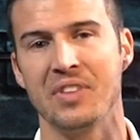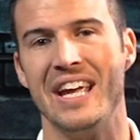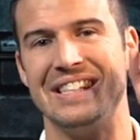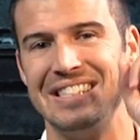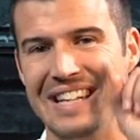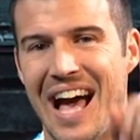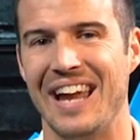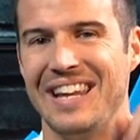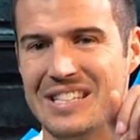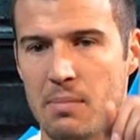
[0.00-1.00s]
It's
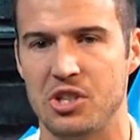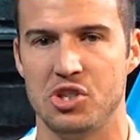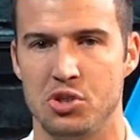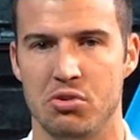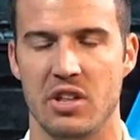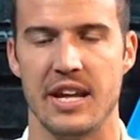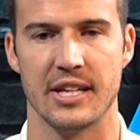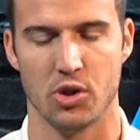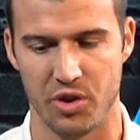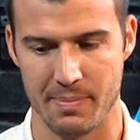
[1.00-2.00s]
not as much as you think.
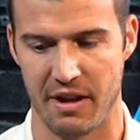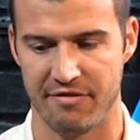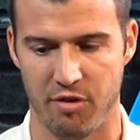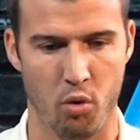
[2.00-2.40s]
It's only about